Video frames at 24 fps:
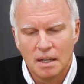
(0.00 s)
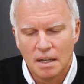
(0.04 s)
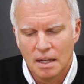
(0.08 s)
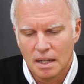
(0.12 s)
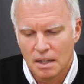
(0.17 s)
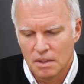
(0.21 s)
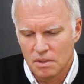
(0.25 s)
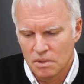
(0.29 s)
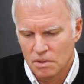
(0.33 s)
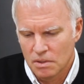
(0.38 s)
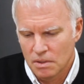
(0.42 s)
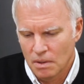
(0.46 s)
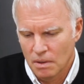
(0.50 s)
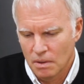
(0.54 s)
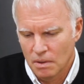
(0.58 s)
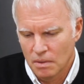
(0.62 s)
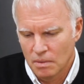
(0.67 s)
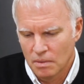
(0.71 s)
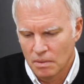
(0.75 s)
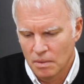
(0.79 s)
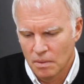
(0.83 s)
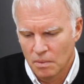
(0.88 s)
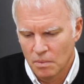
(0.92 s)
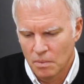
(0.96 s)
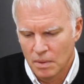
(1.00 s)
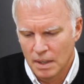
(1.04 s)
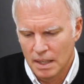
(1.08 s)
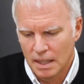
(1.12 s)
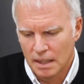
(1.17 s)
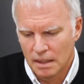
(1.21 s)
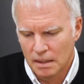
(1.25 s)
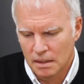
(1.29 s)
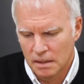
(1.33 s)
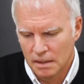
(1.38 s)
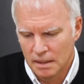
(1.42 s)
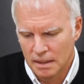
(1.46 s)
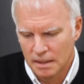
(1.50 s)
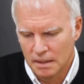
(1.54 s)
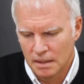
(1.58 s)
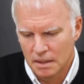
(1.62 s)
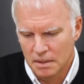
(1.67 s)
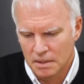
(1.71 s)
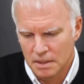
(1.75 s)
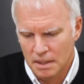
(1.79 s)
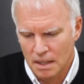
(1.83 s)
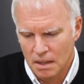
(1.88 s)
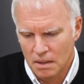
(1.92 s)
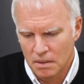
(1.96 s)
And so when I clean
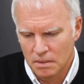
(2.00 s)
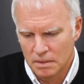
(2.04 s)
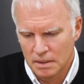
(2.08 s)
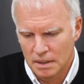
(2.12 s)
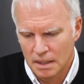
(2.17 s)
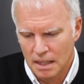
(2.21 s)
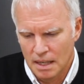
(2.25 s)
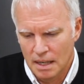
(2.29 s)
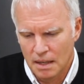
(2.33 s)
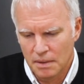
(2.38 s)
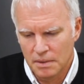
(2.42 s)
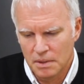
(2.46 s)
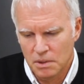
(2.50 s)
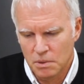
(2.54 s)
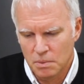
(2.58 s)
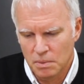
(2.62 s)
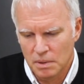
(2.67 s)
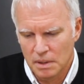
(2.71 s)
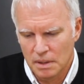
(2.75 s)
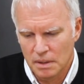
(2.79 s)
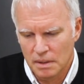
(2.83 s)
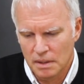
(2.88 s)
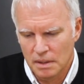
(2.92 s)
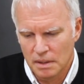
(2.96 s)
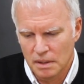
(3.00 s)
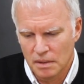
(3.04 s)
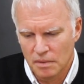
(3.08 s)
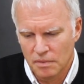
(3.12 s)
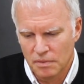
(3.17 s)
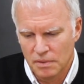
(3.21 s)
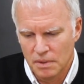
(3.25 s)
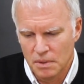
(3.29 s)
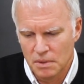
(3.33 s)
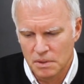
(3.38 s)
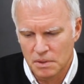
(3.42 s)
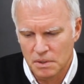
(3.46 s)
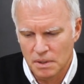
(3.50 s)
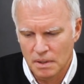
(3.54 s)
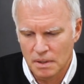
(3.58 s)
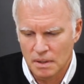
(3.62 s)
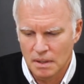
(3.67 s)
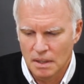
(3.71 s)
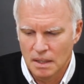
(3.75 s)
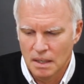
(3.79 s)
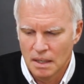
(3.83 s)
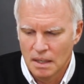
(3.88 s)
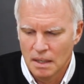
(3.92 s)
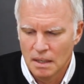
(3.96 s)
this out, how this would look in the
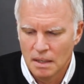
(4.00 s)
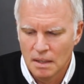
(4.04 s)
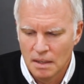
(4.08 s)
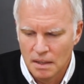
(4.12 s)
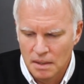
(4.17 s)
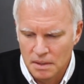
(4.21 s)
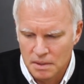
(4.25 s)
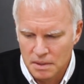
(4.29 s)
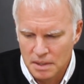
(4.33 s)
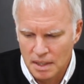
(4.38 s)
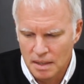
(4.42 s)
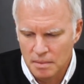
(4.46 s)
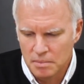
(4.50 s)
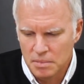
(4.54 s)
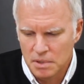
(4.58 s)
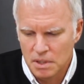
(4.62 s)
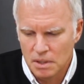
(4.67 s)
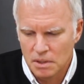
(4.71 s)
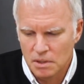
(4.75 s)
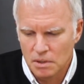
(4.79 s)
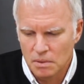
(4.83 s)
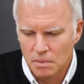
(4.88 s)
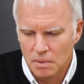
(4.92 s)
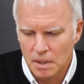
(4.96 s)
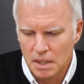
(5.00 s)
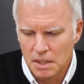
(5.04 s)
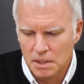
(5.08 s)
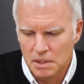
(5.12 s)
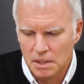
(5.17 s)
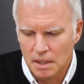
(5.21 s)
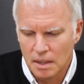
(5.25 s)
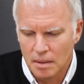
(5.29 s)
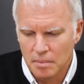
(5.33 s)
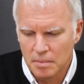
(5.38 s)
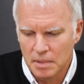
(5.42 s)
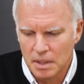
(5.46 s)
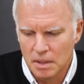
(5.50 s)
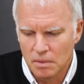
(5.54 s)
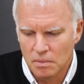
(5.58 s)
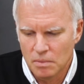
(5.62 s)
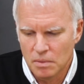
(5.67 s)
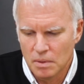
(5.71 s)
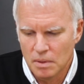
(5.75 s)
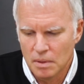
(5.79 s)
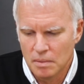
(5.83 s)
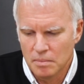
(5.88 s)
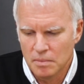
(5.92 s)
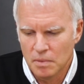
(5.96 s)
future, same situation. I'm in a
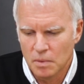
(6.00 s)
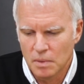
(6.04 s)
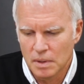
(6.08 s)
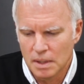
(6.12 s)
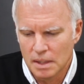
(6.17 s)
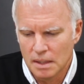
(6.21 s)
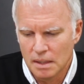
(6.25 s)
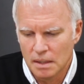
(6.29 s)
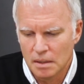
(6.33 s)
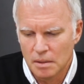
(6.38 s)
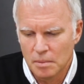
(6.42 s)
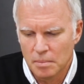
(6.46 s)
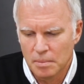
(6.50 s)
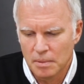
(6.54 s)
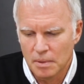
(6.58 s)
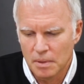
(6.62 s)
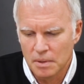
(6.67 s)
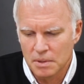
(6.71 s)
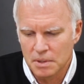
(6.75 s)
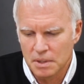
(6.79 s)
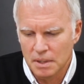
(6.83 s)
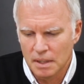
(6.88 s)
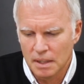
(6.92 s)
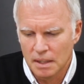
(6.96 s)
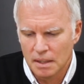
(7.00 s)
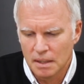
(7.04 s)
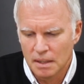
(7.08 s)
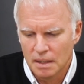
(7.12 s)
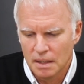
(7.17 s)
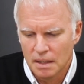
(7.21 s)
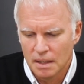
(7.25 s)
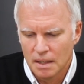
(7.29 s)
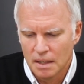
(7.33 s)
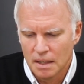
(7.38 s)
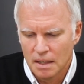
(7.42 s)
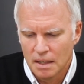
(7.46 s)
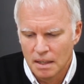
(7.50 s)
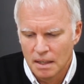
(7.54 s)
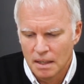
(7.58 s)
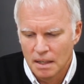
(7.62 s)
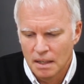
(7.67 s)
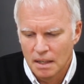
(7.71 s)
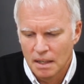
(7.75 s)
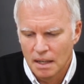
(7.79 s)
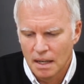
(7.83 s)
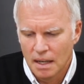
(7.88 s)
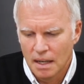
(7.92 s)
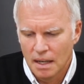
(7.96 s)
room with another person,
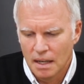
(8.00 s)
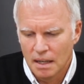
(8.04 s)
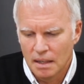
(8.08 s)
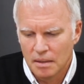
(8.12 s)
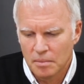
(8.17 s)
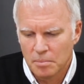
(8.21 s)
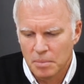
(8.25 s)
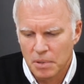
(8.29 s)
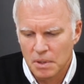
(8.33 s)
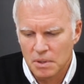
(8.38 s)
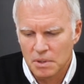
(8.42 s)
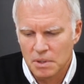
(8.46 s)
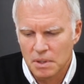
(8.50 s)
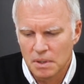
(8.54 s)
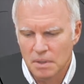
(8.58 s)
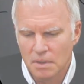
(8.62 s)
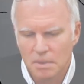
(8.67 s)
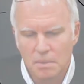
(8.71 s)
and person